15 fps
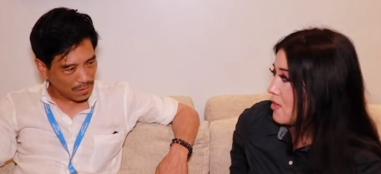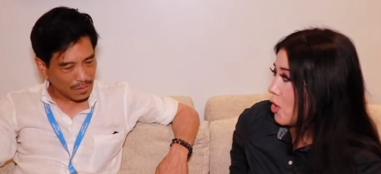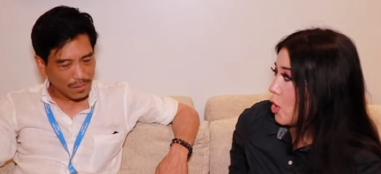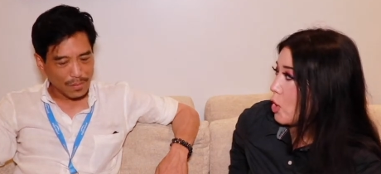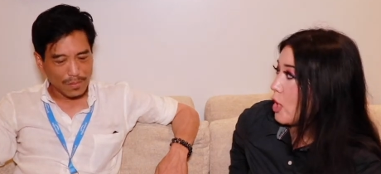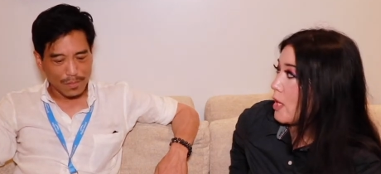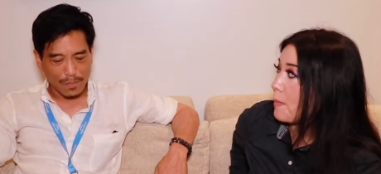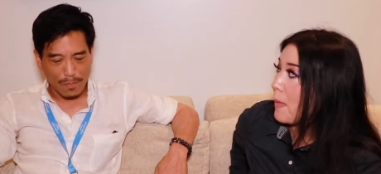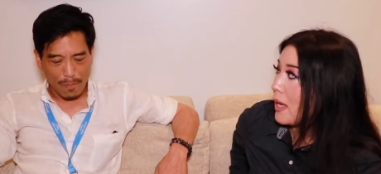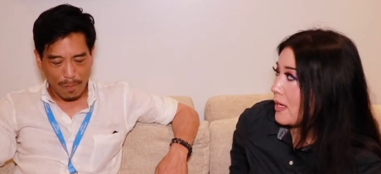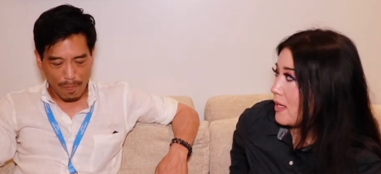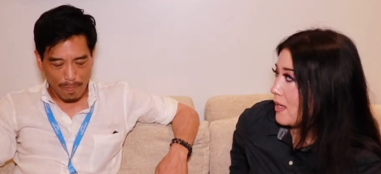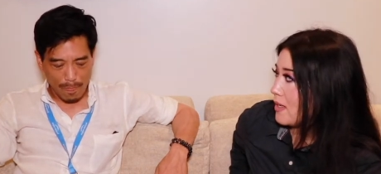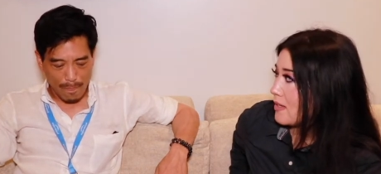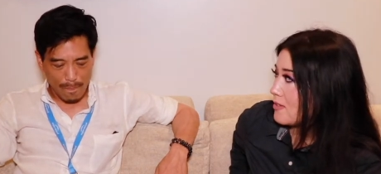Speaker 1: earning
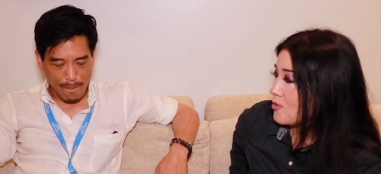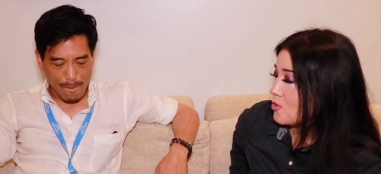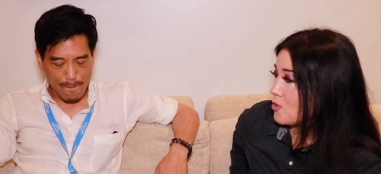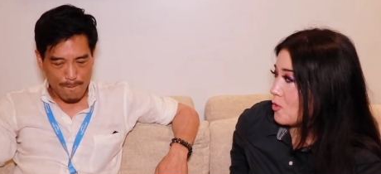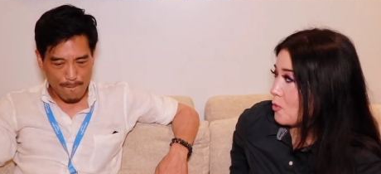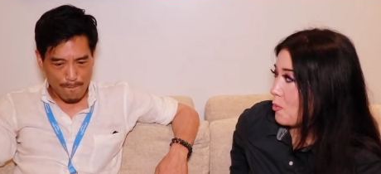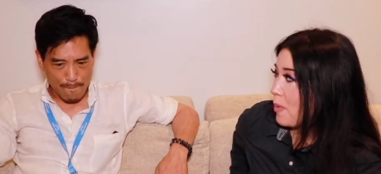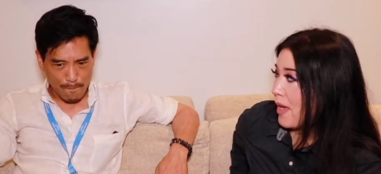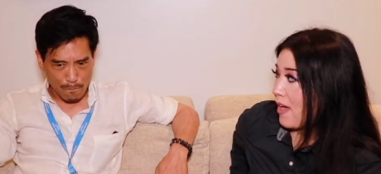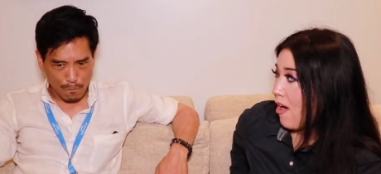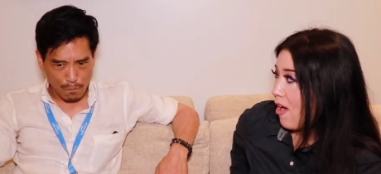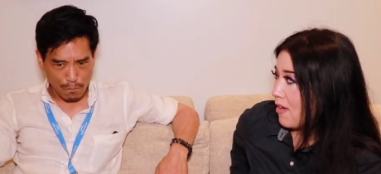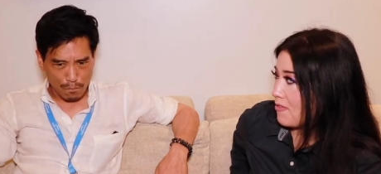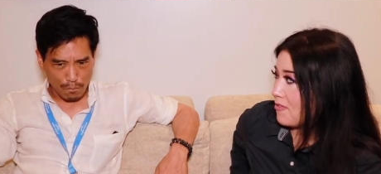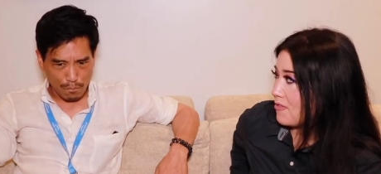money to pay
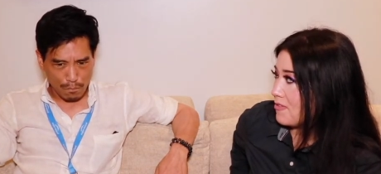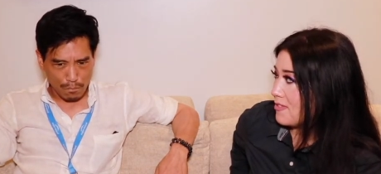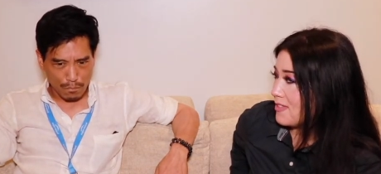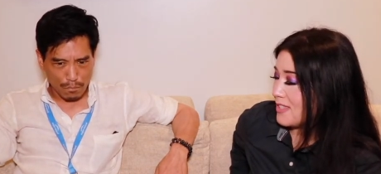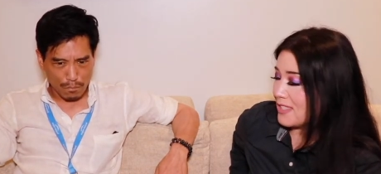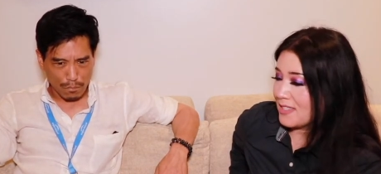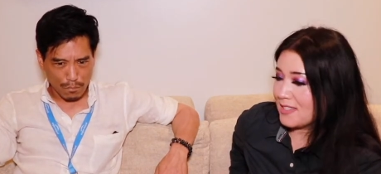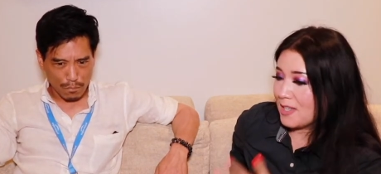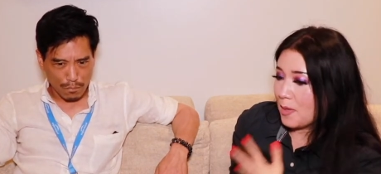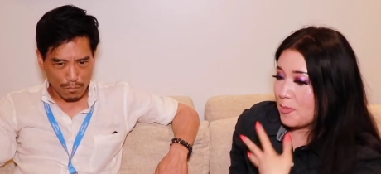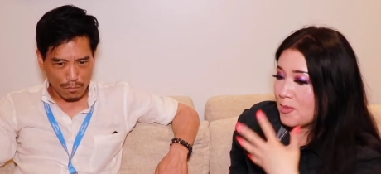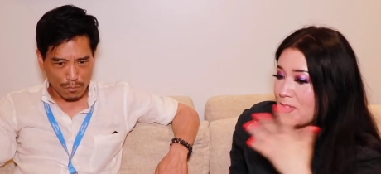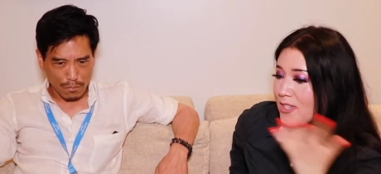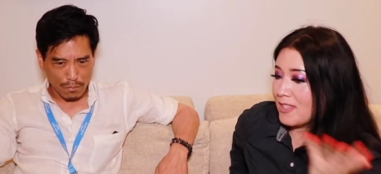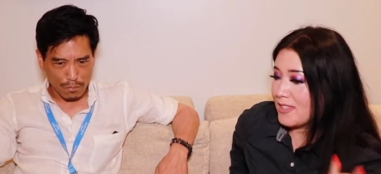off this
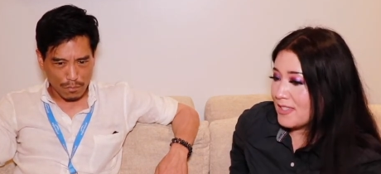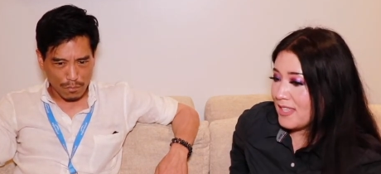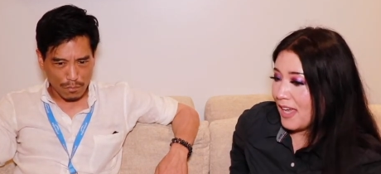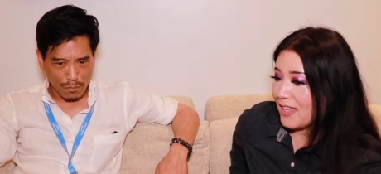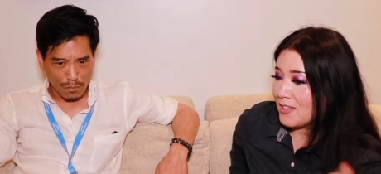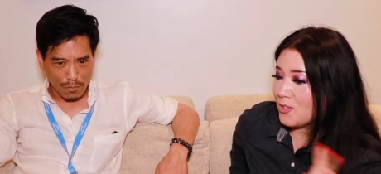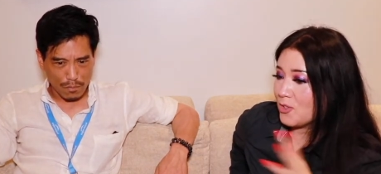obscene debt